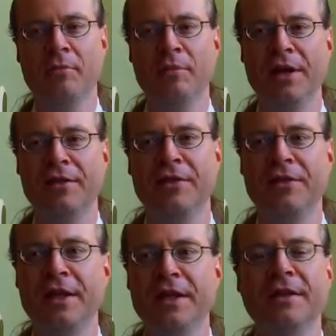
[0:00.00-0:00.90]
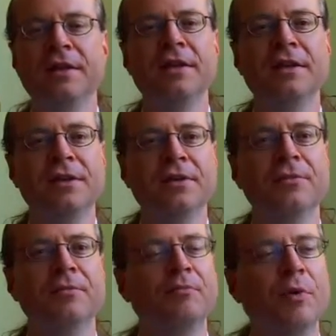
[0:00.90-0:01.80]
but I think,
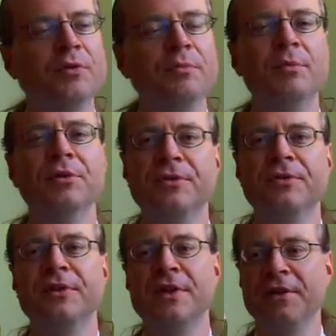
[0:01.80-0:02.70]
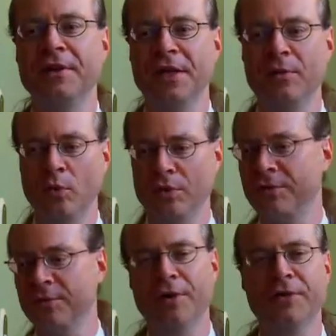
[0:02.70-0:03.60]
most people don't sit down and work
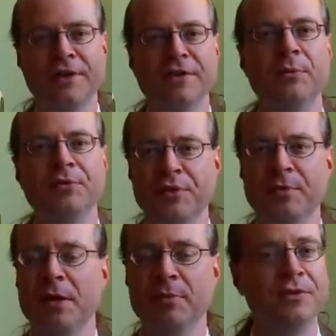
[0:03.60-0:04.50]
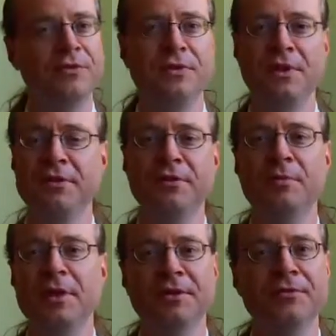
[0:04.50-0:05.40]
through all the examples of the papers. If you did,
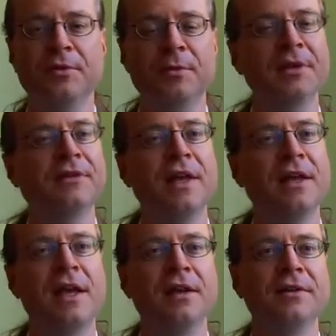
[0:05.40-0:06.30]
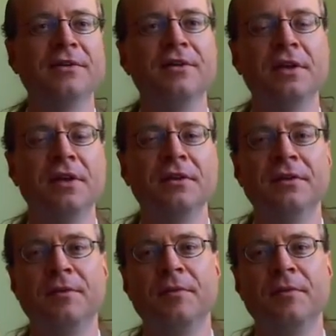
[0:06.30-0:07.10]
you'd be a tremendous analyst at the end.